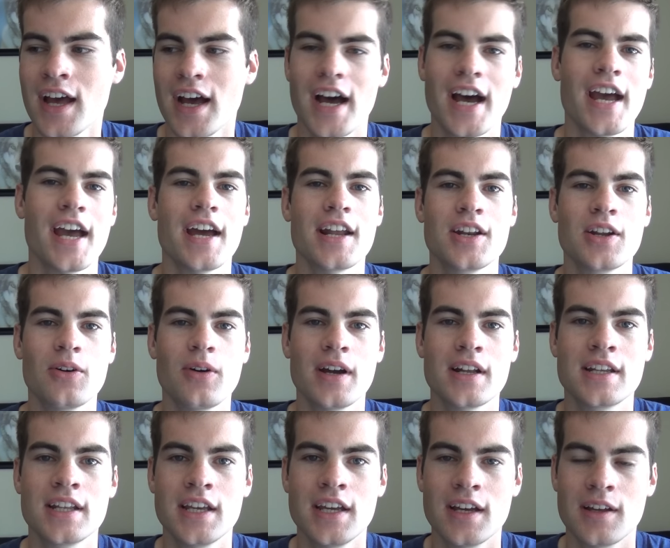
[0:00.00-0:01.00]
I had no
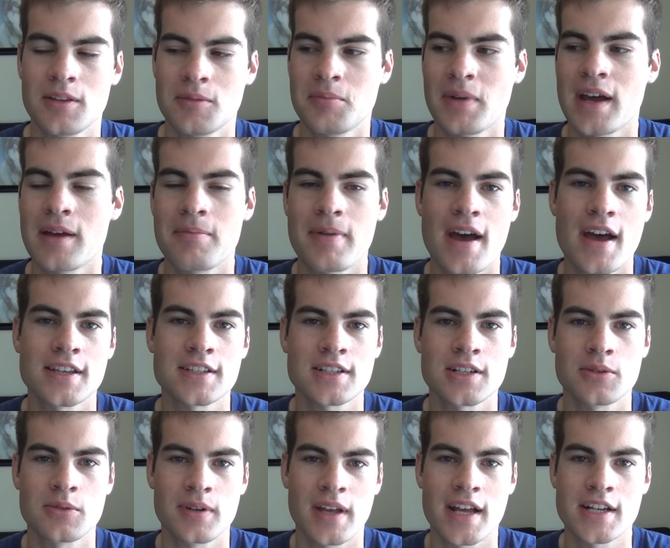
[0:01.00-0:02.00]
idea that my
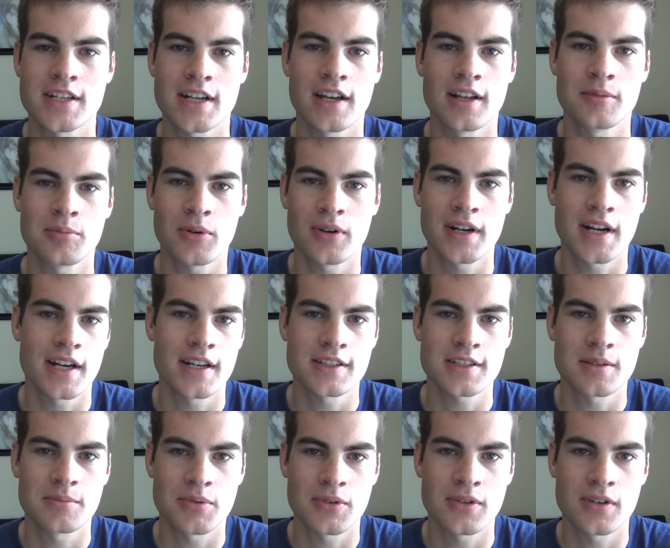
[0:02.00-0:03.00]
pastor had child porn on his
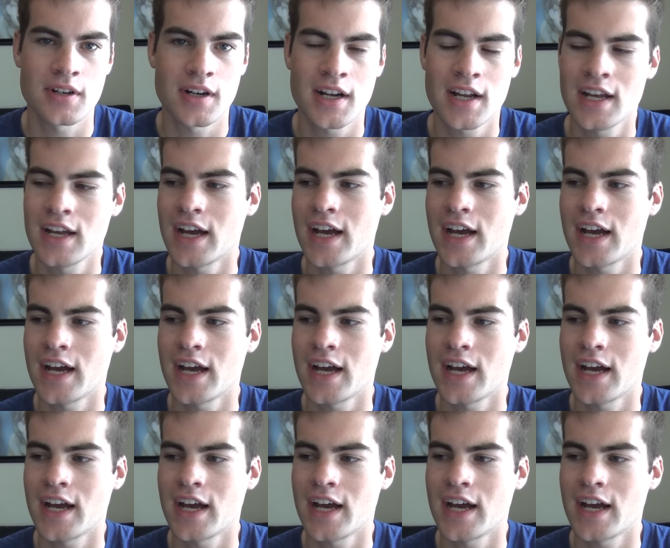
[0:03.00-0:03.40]
computer.